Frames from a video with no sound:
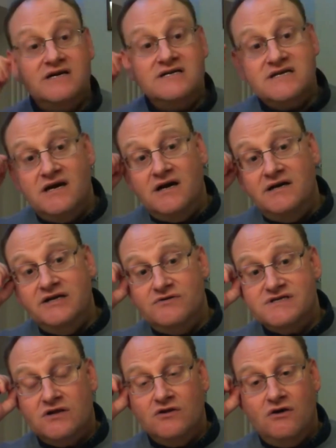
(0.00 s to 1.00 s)
as a
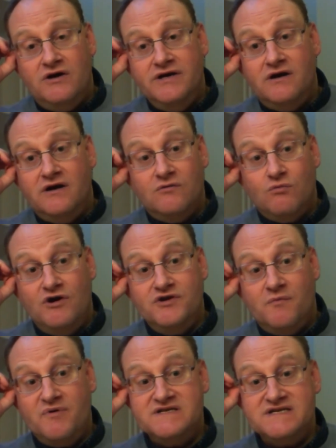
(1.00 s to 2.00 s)
lawyer, what you're
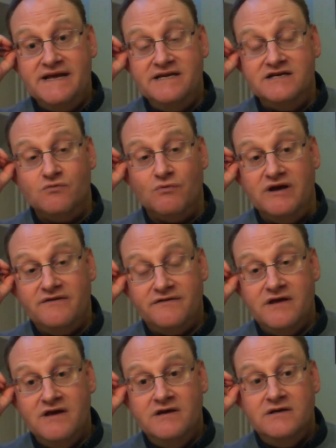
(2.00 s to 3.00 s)
presented with
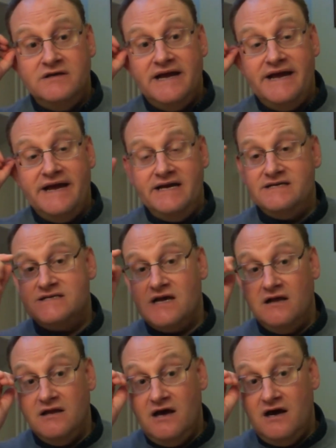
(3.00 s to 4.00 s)
is
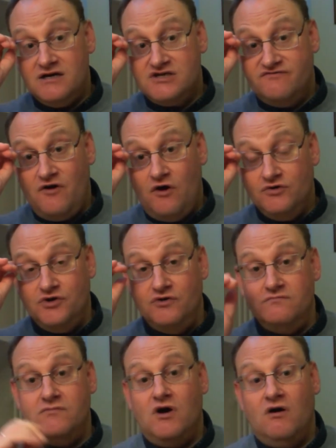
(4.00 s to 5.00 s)
a large
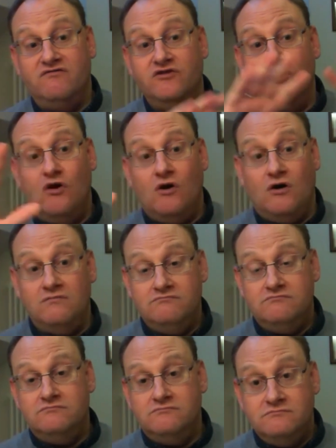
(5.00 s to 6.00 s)
volume of law,
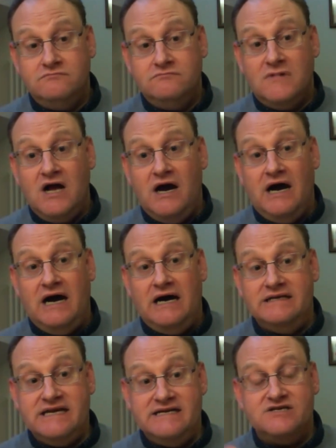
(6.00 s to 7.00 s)

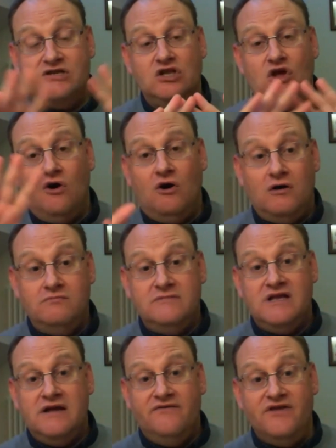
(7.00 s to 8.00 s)
and it's the law
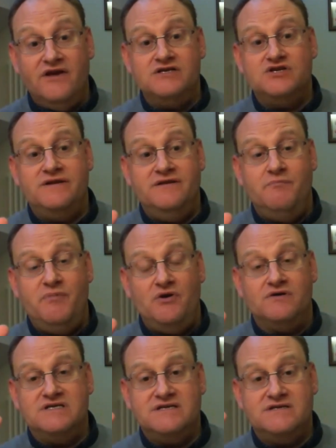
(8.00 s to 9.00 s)
that is in the
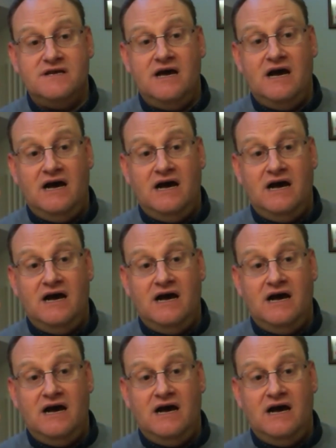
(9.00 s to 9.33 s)
books,